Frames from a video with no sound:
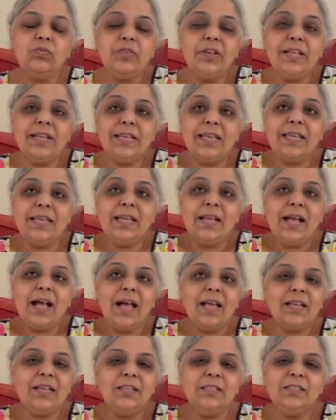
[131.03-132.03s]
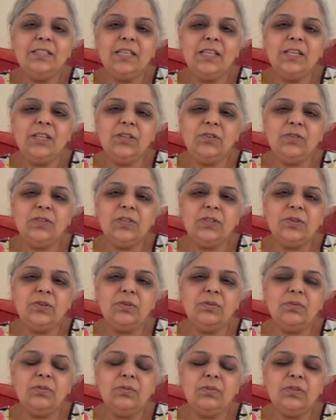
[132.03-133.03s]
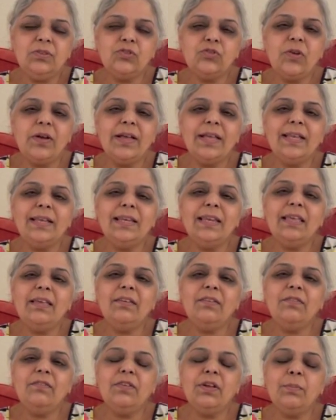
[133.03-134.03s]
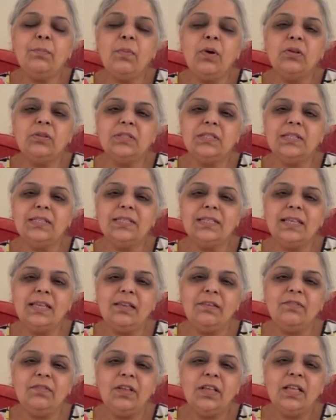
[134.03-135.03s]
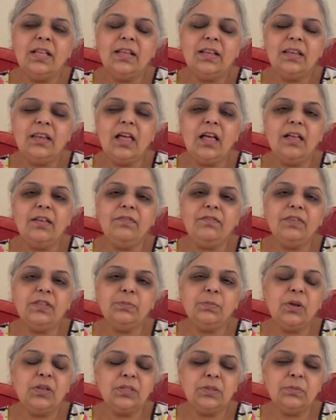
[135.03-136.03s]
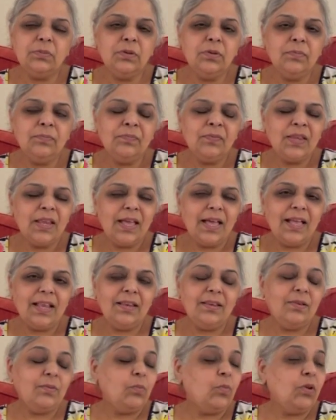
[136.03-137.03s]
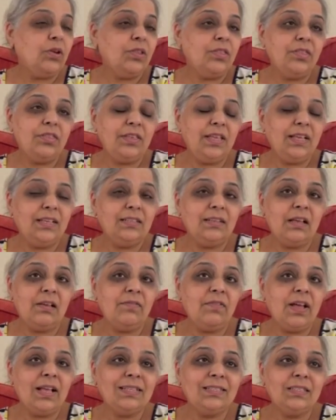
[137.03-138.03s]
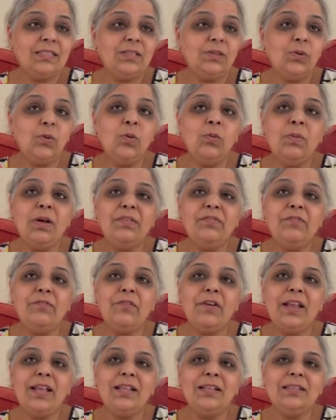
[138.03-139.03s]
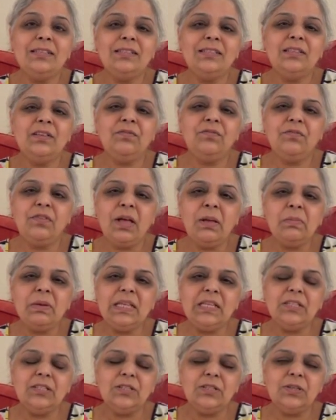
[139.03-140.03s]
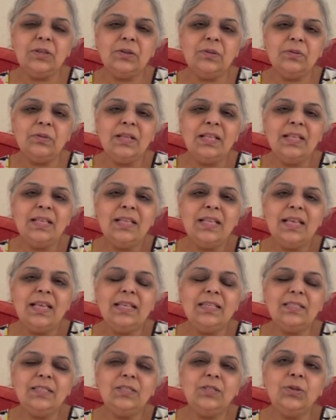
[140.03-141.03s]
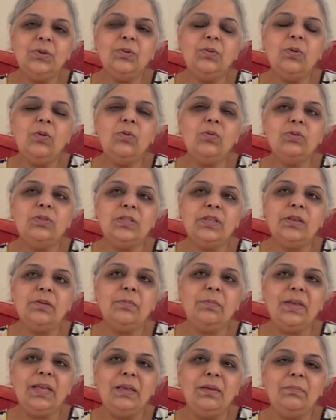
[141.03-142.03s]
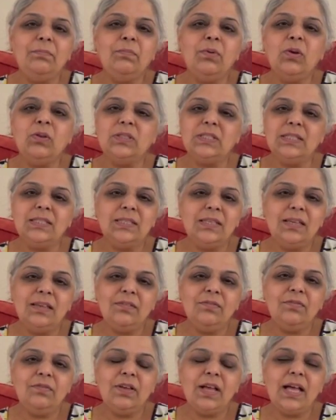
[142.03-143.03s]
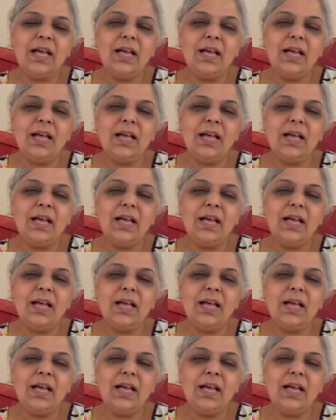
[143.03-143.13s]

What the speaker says: really I continue to try and live a positive life as possible. And one of the things that I've asked all my friends and family to do is to also be positive